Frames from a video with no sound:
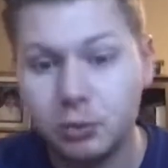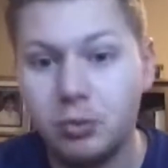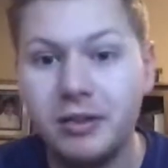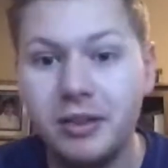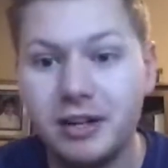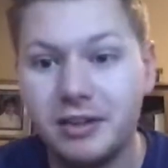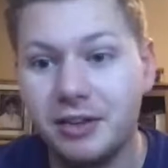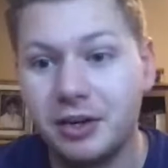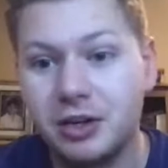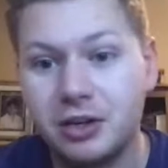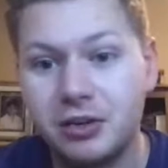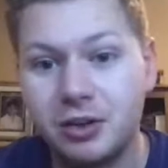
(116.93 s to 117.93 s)
One of
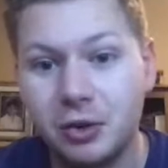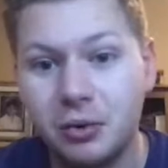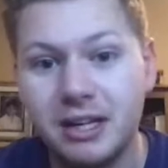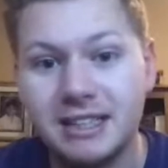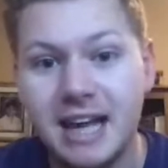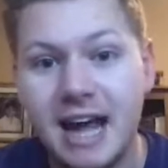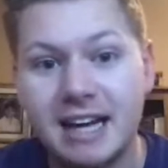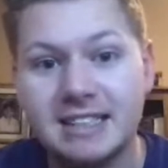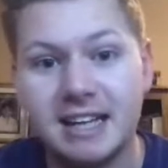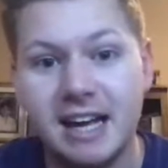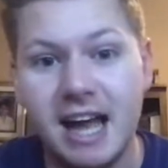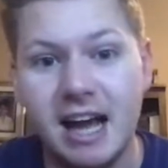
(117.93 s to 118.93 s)
the quickest hacks
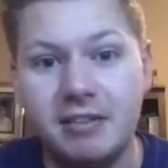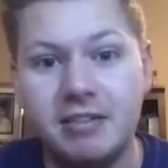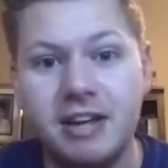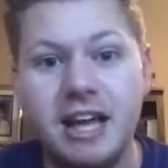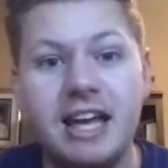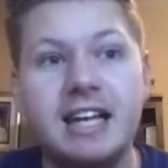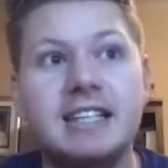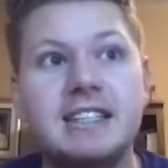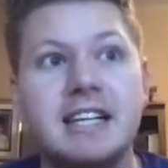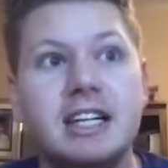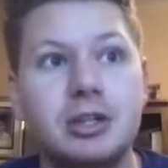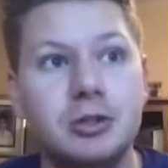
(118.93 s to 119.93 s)
I have is
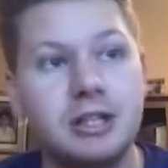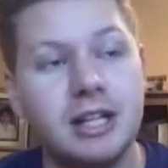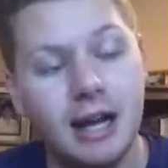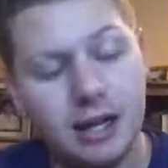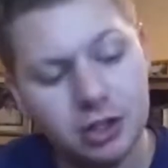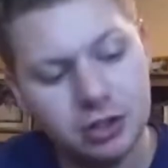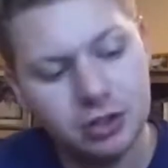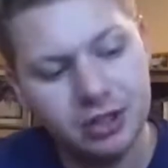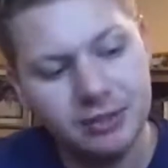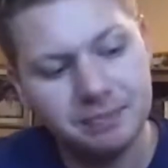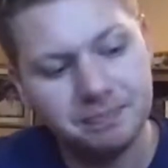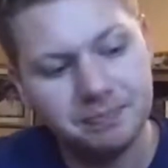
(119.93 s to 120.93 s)
that you can
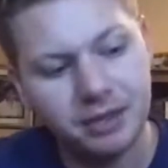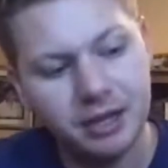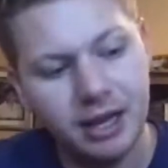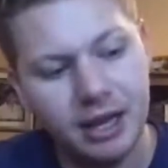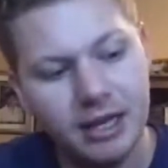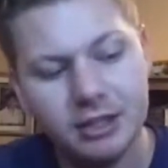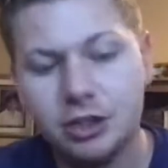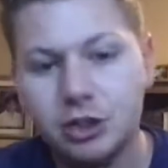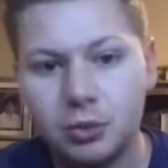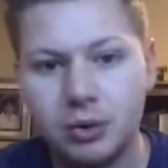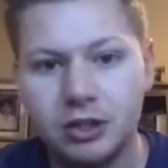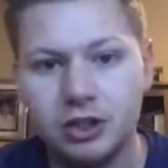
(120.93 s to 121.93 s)
actually answer
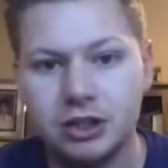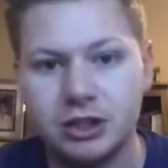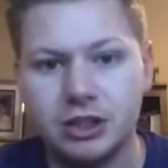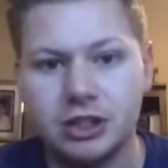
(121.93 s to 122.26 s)
questions.